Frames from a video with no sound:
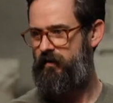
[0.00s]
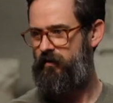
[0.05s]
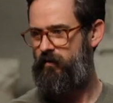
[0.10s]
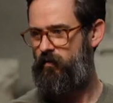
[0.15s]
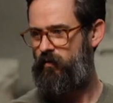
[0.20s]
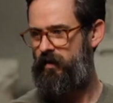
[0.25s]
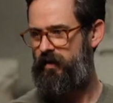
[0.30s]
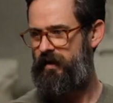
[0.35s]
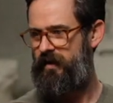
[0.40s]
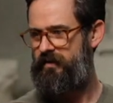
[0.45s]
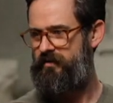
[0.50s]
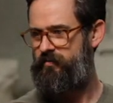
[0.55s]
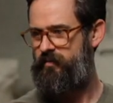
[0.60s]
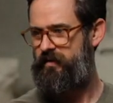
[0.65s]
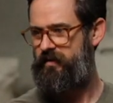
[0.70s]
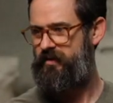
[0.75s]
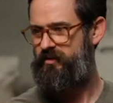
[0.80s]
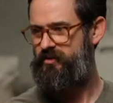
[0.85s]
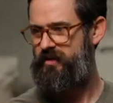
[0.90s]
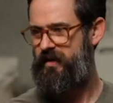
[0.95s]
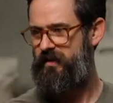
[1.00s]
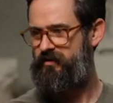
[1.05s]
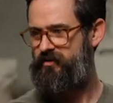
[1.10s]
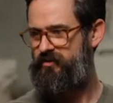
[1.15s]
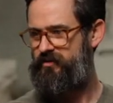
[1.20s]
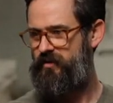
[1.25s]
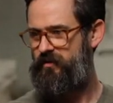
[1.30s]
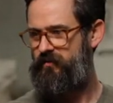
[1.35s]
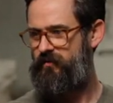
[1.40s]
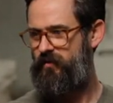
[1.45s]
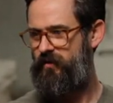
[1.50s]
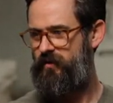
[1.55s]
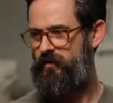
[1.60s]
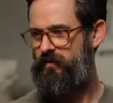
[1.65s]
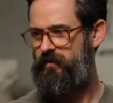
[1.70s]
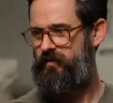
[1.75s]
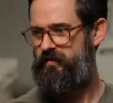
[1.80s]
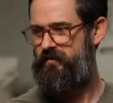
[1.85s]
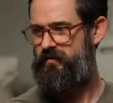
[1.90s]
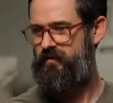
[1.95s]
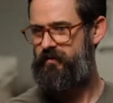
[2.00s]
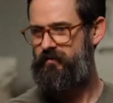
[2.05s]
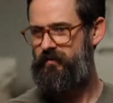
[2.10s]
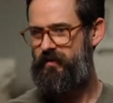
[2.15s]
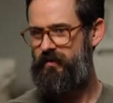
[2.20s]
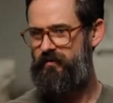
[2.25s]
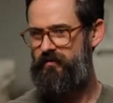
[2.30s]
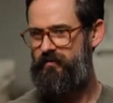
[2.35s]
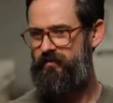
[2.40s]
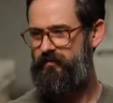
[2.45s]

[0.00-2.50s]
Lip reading: What has been the challenge so far on this, Livia?